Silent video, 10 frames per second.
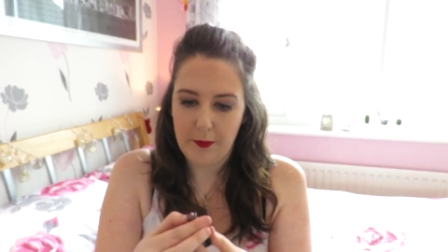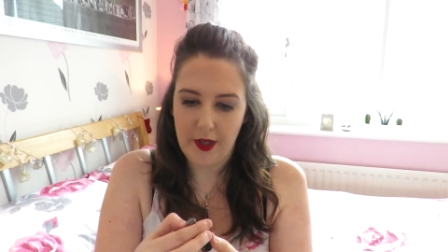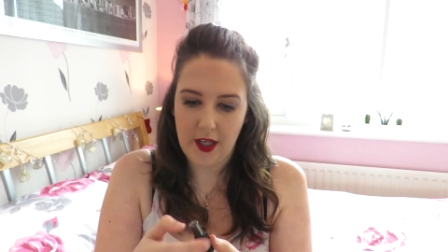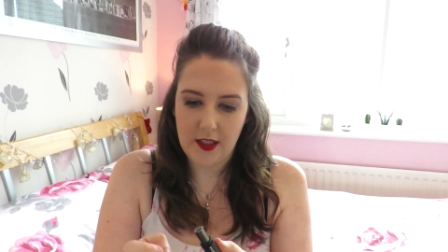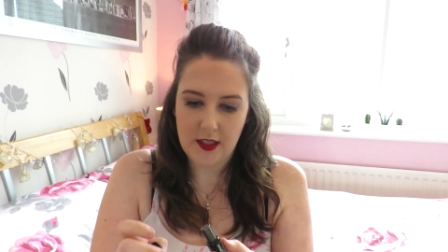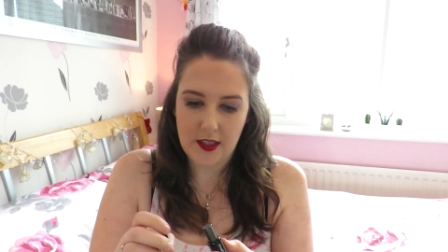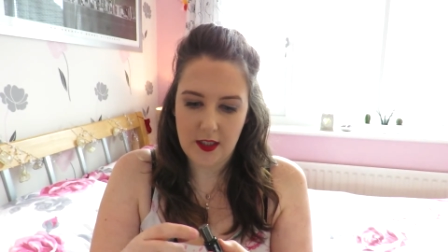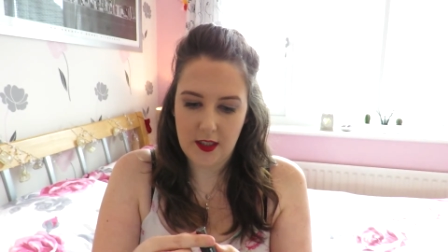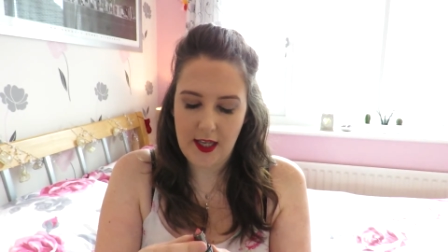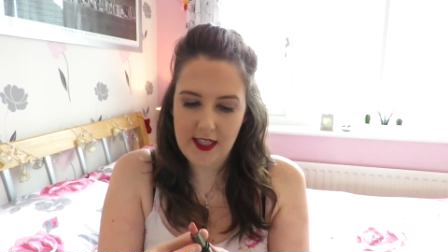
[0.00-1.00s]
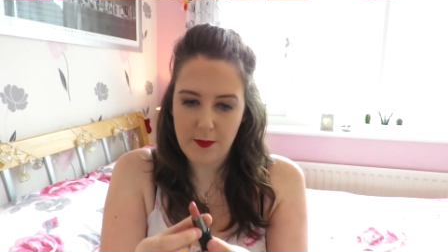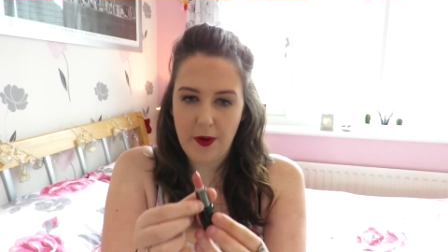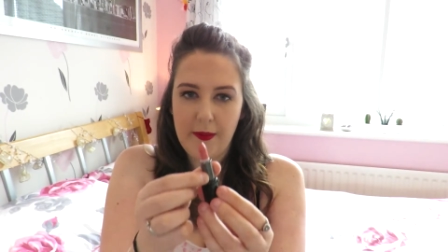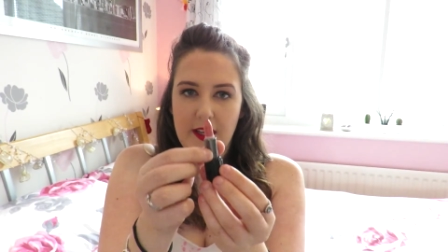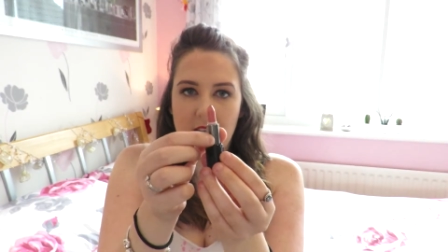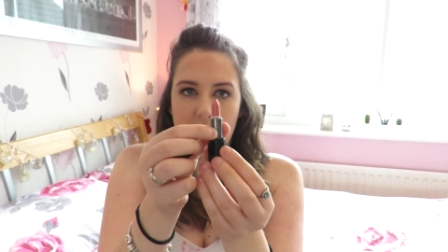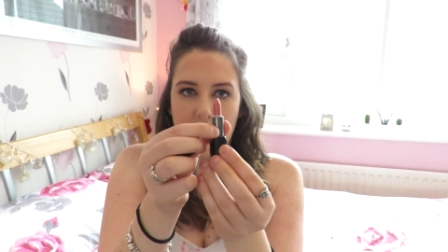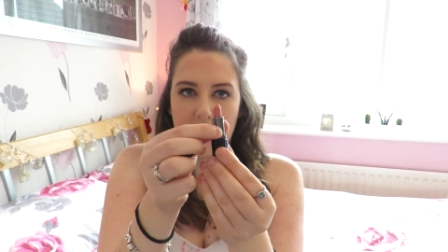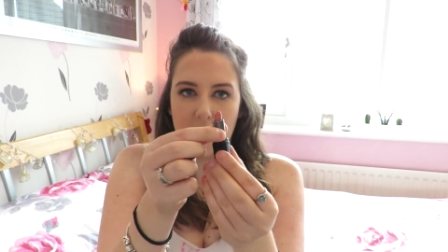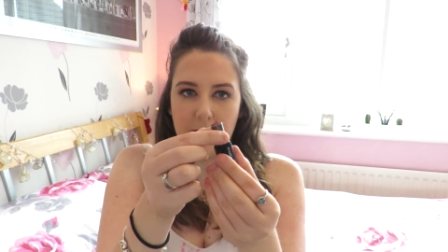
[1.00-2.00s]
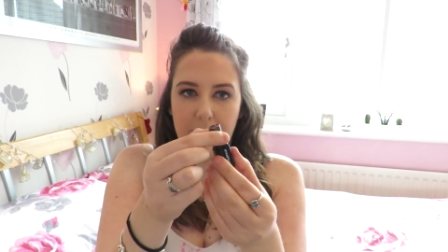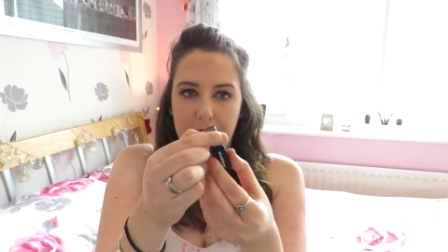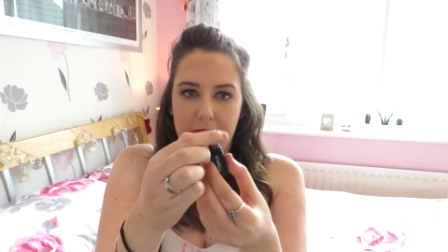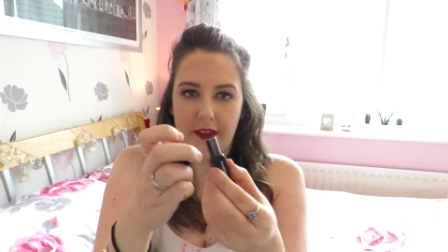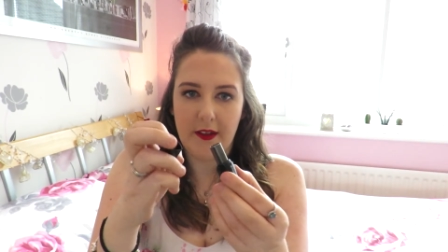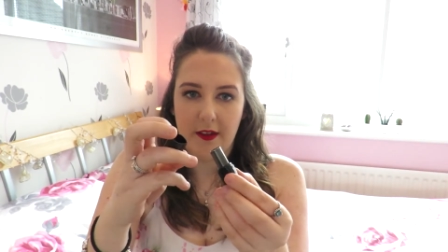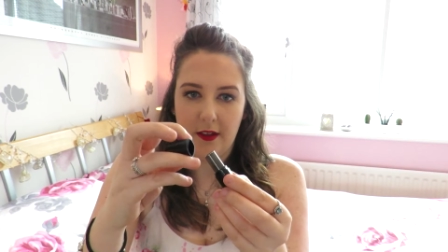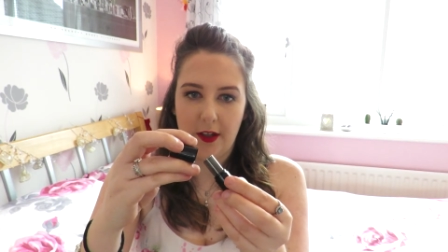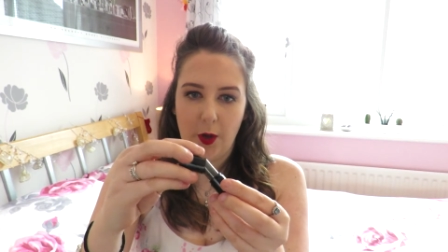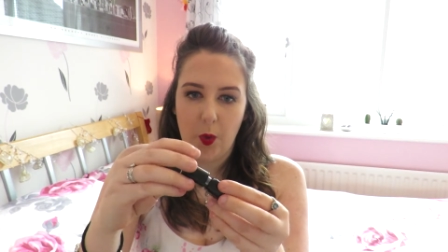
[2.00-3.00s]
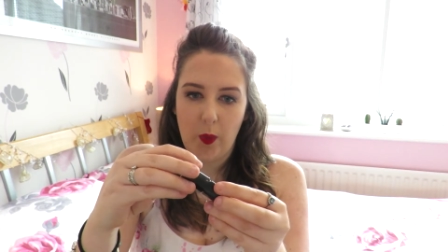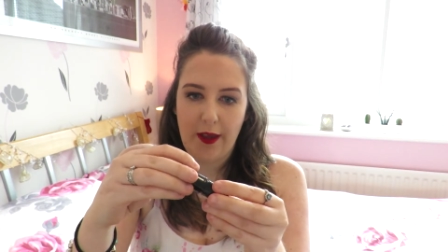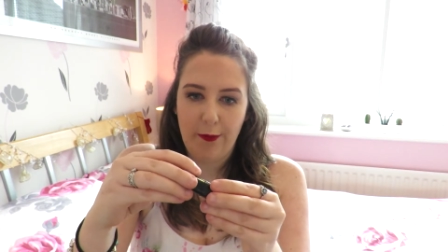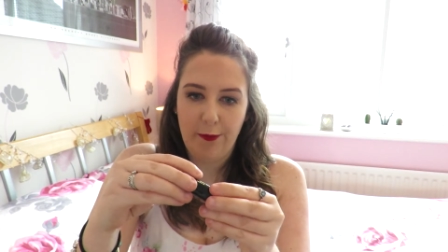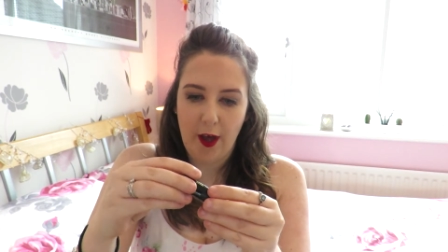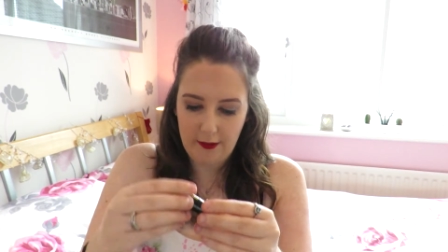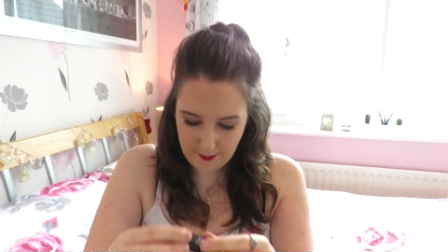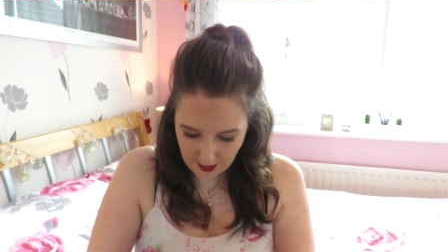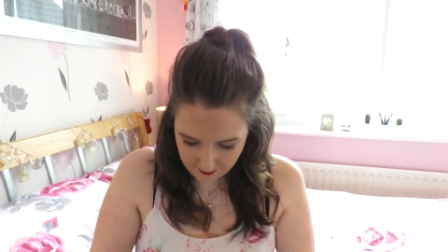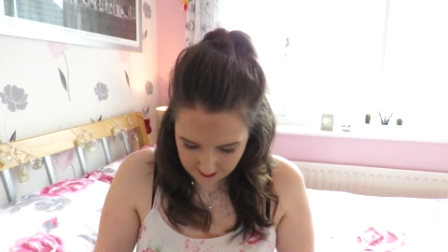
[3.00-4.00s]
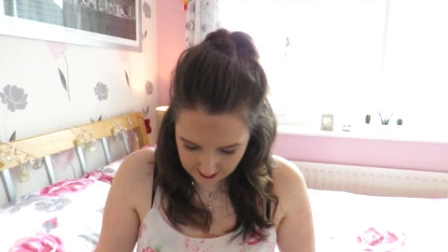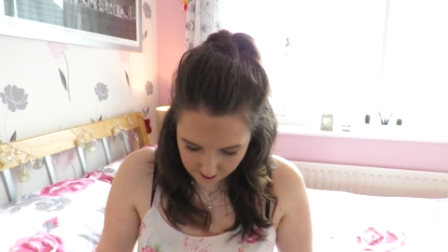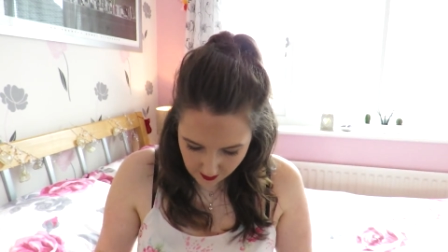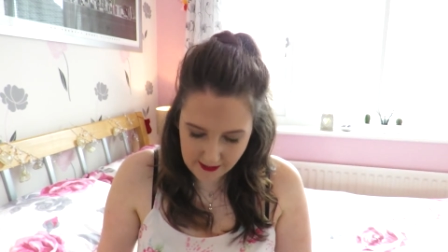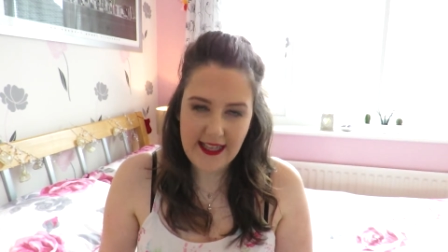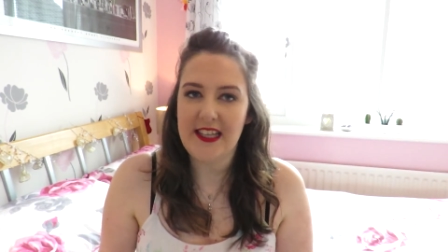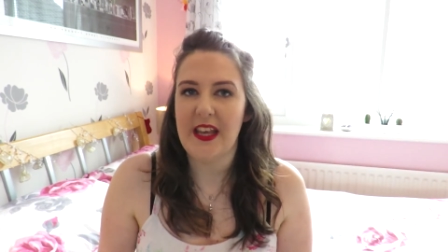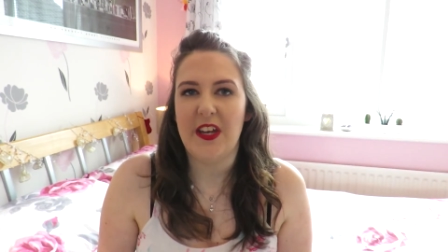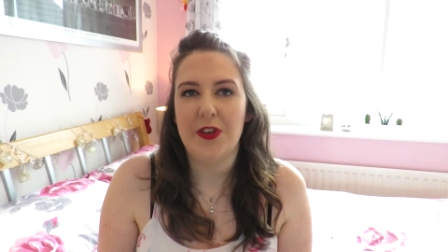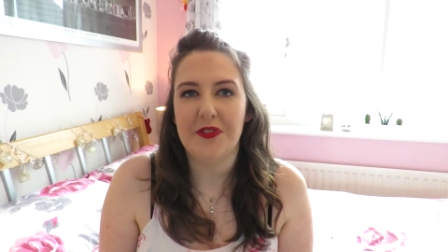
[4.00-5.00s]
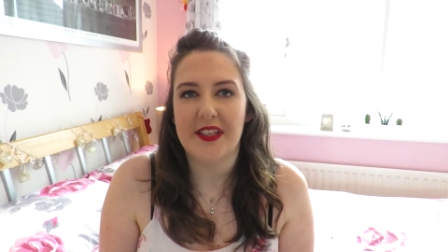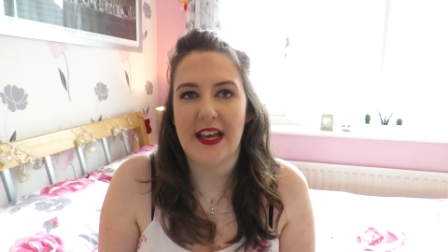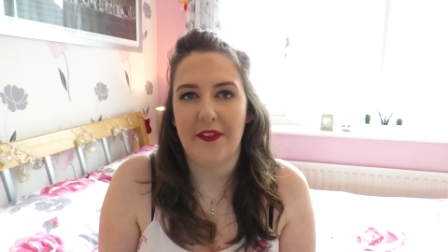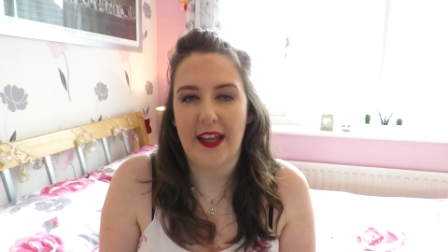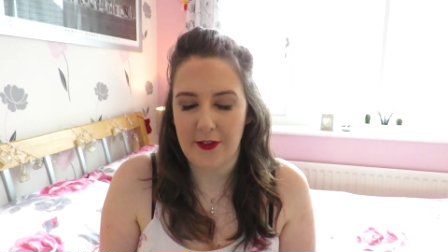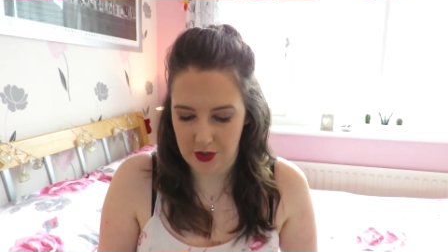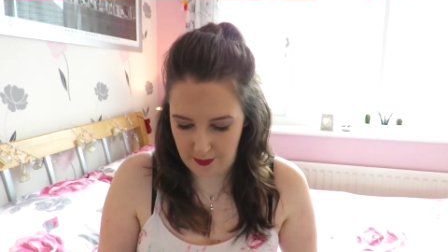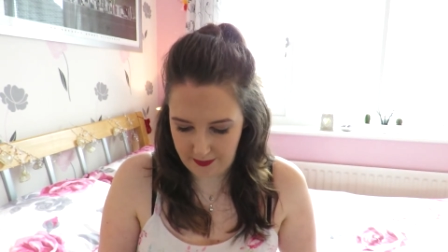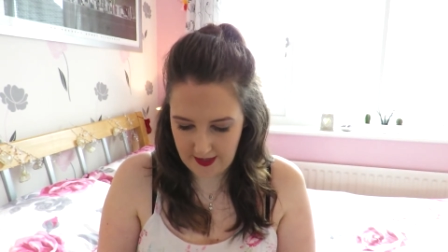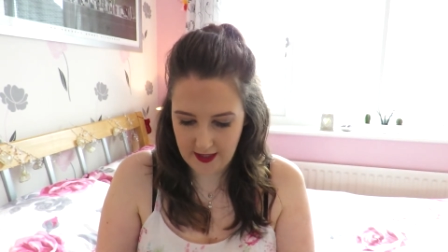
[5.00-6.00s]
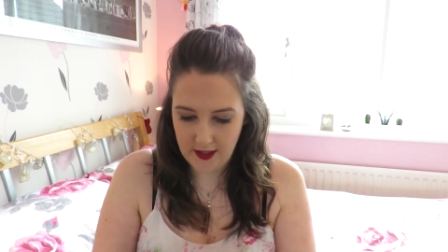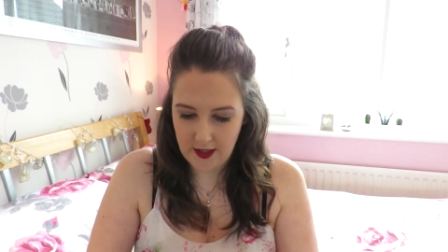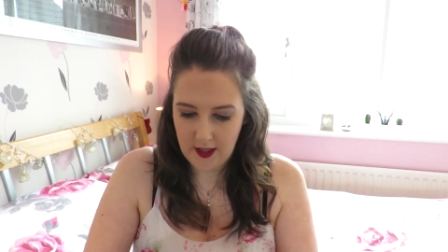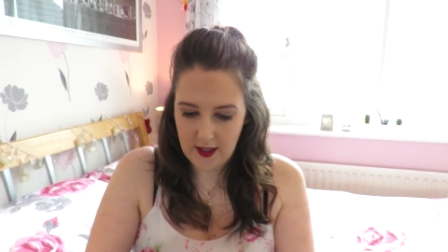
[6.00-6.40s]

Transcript: But that's probably gonna go quite far, I'm hoping. You probably get 10 uses out of that or something.